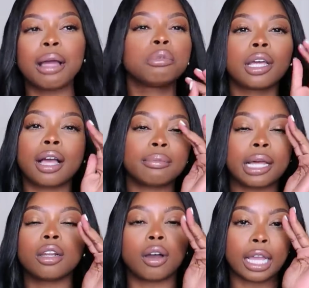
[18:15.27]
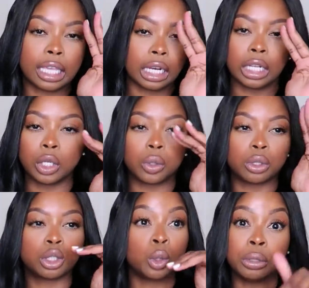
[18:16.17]
I'm, I'm, I know I get a little
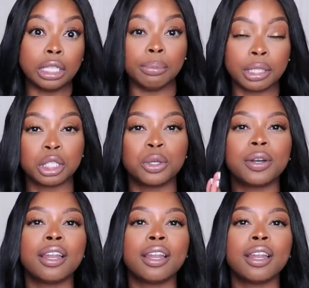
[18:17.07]
too deep into